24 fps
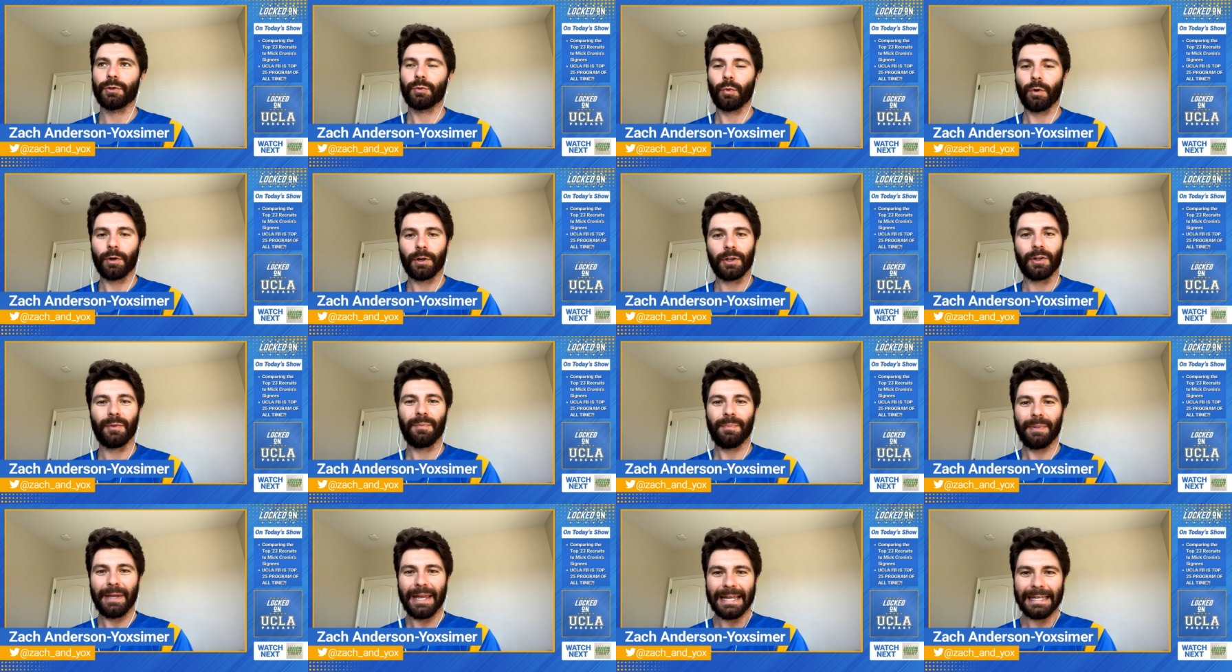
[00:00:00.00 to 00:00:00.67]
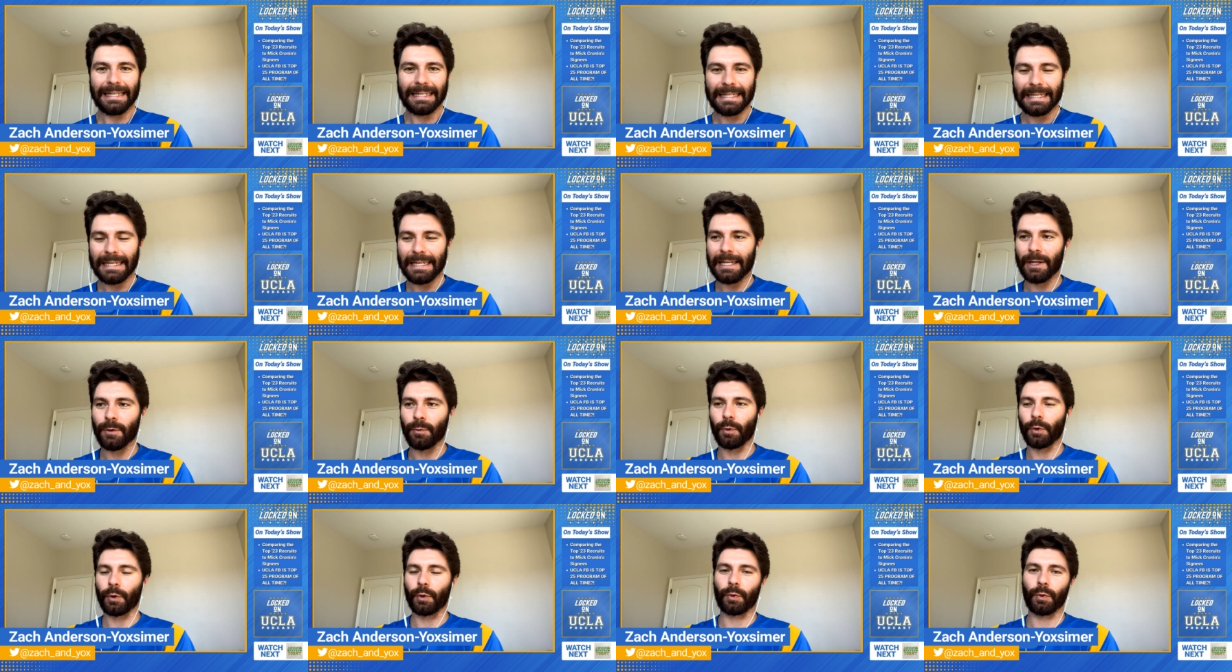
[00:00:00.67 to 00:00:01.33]
one of the big key
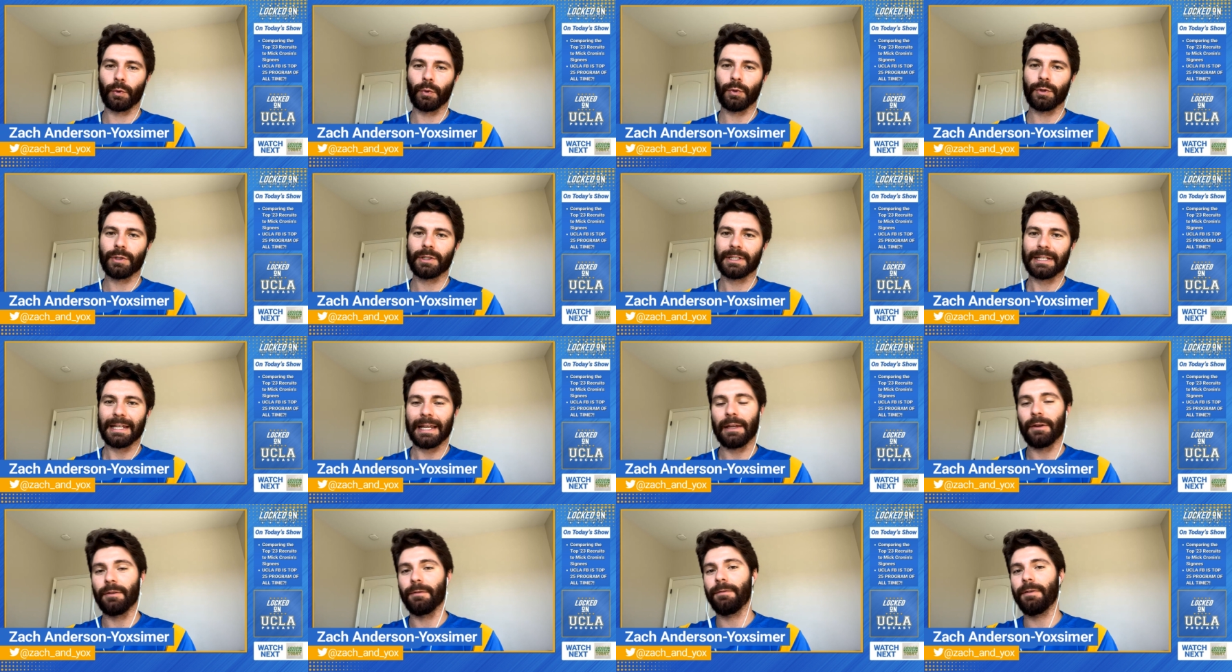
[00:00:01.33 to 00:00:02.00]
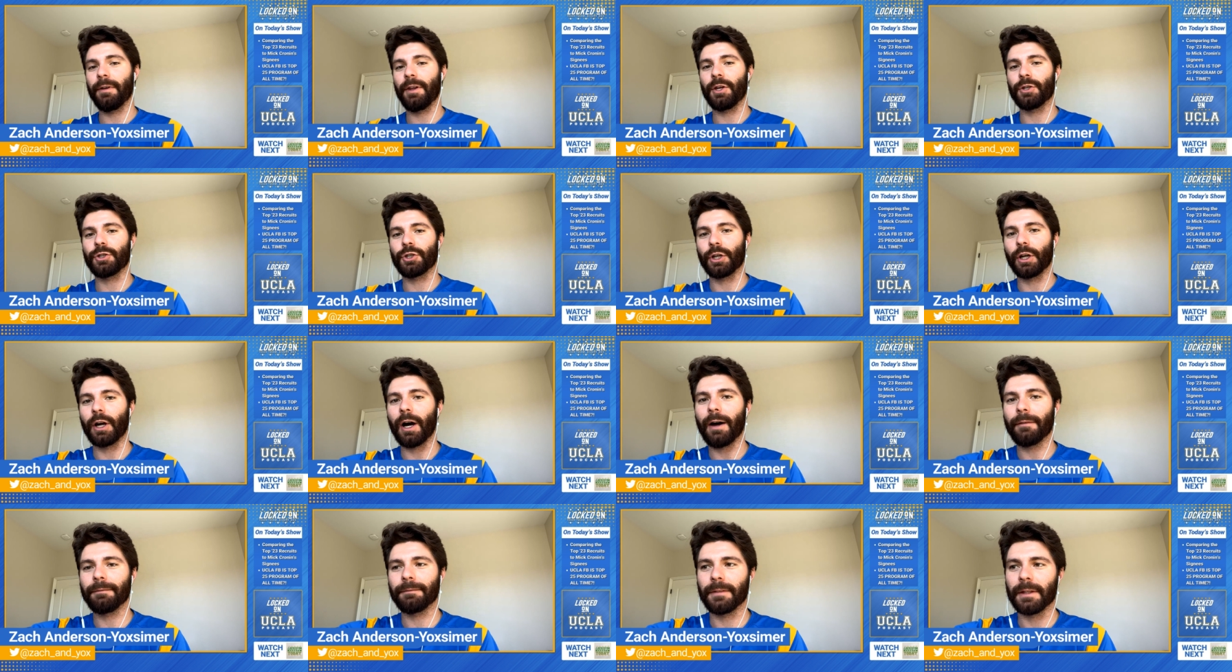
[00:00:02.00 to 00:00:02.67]
recruits in finishing
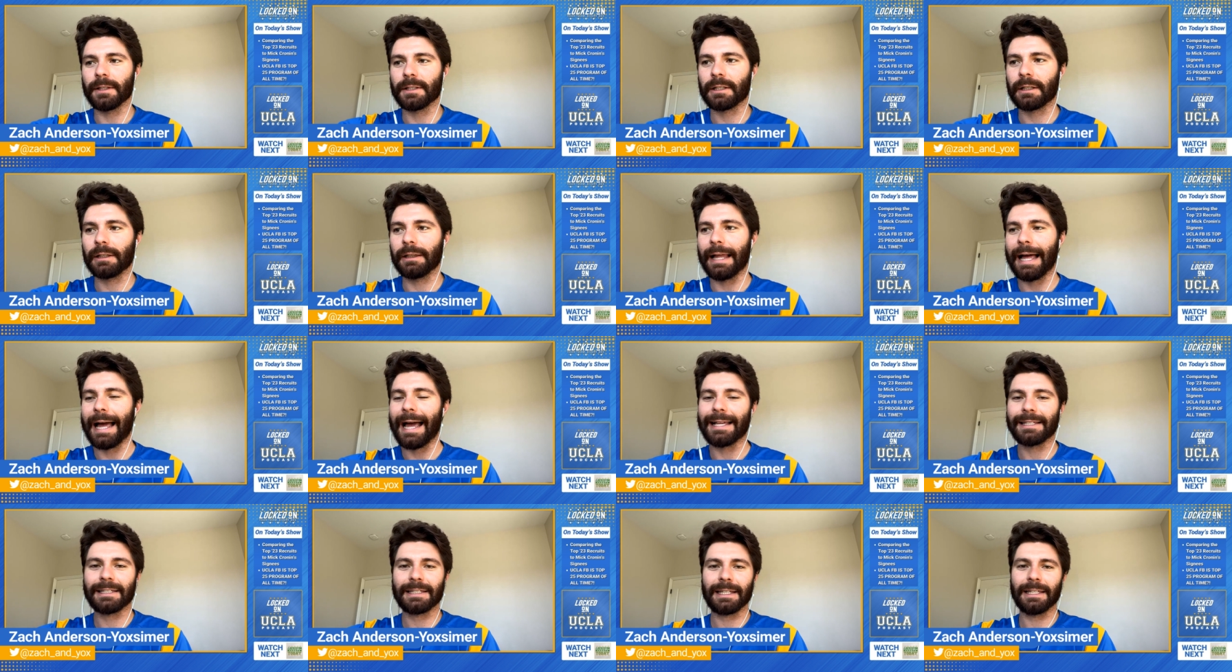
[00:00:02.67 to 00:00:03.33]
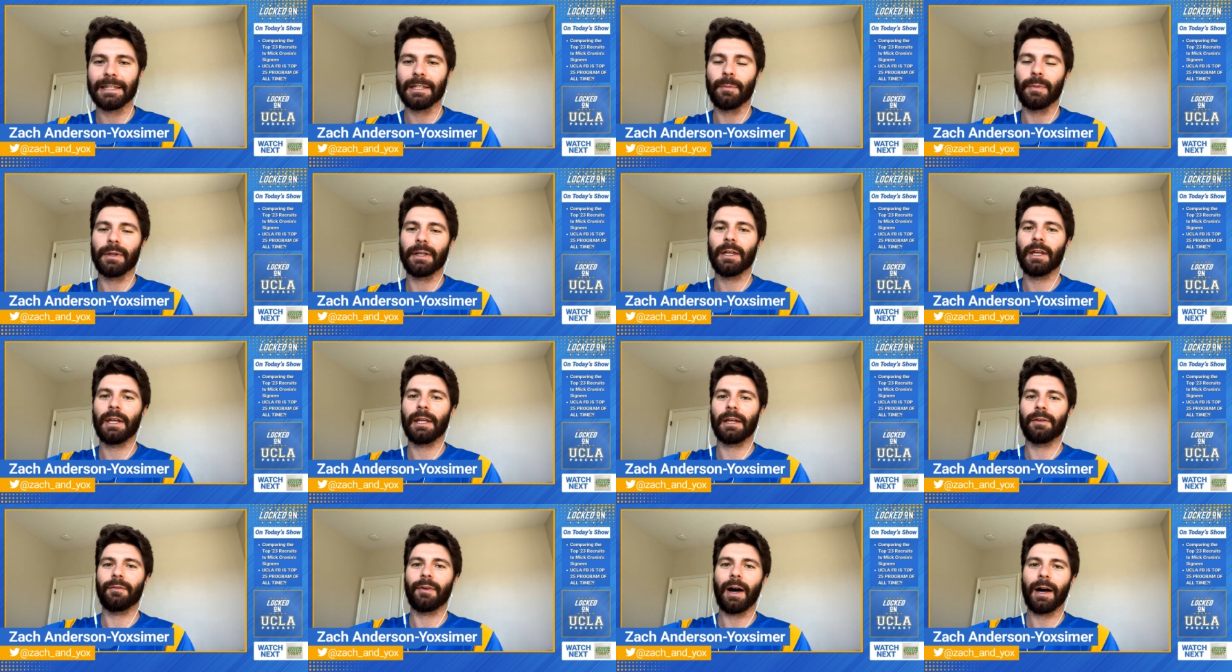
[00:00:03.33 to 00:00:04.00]
off this class in the
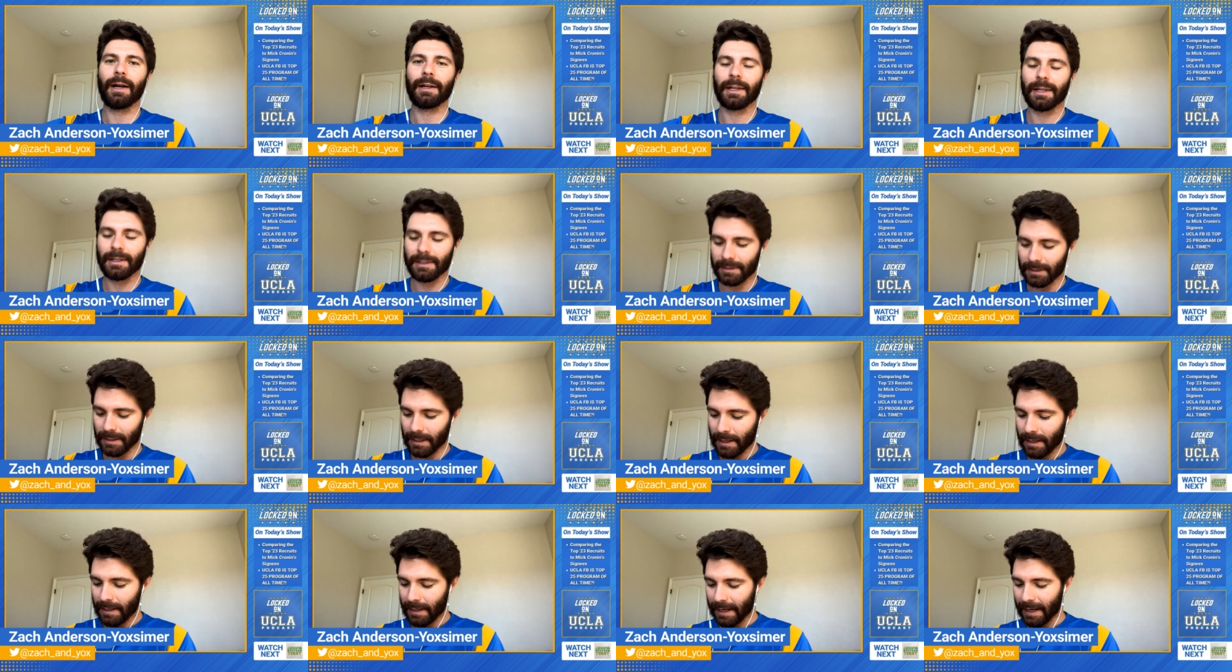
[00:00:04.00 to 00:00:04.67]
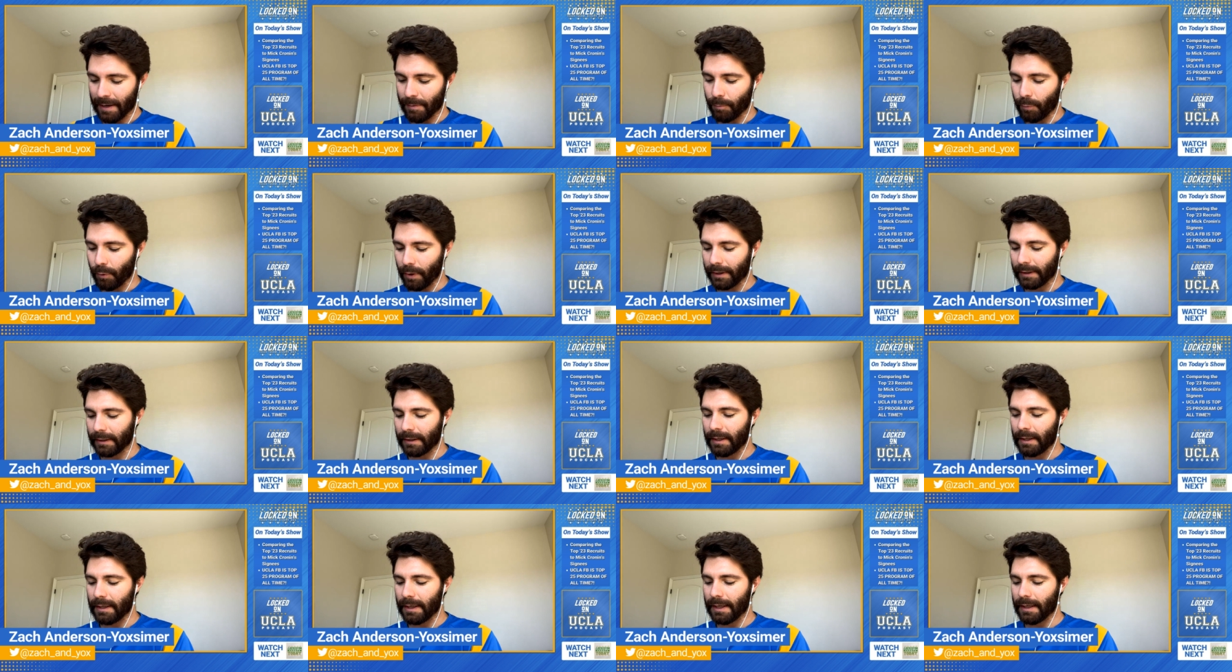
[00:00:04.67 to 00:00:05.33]
beginning of August and
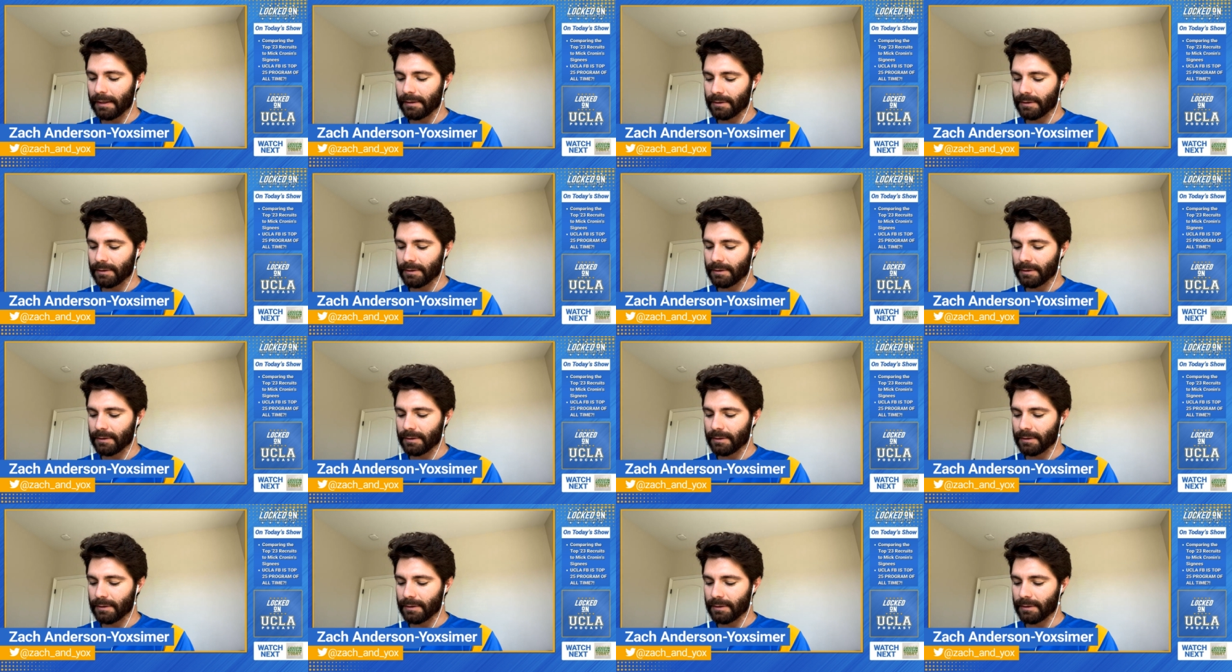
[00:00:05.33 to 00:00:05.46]
bringing it in.